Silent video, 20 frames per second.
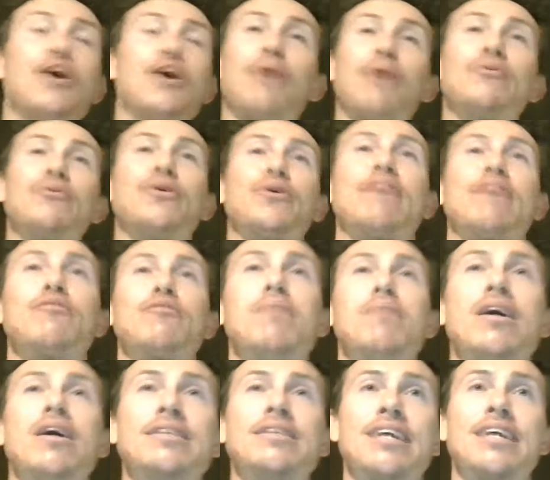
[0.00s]
And we do it every
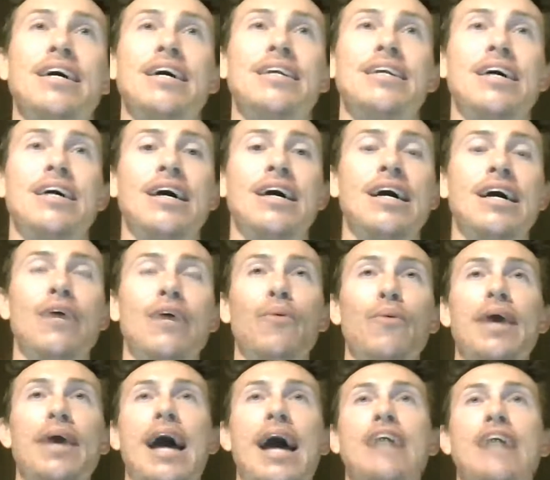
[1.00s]
month. And
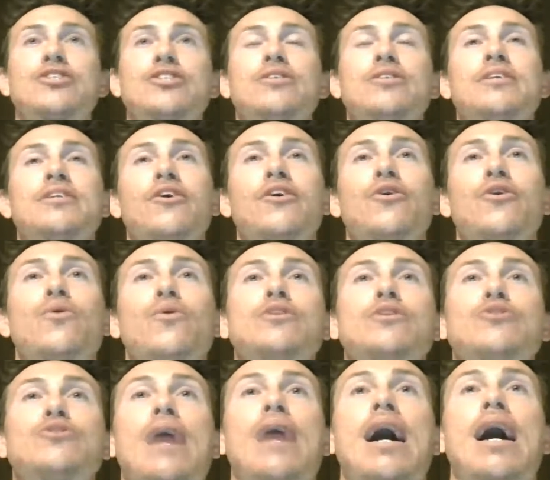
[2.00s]
we actually are going
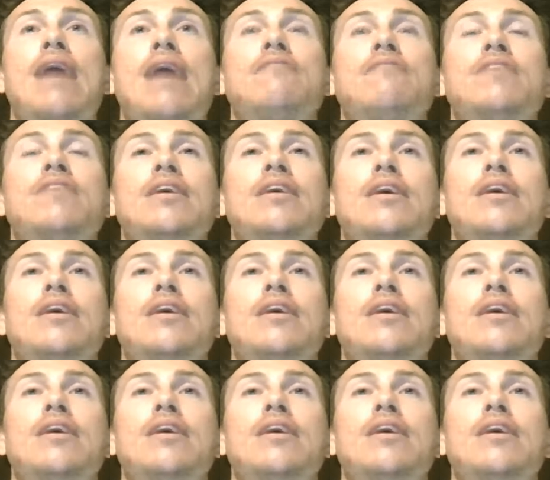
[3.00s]
to have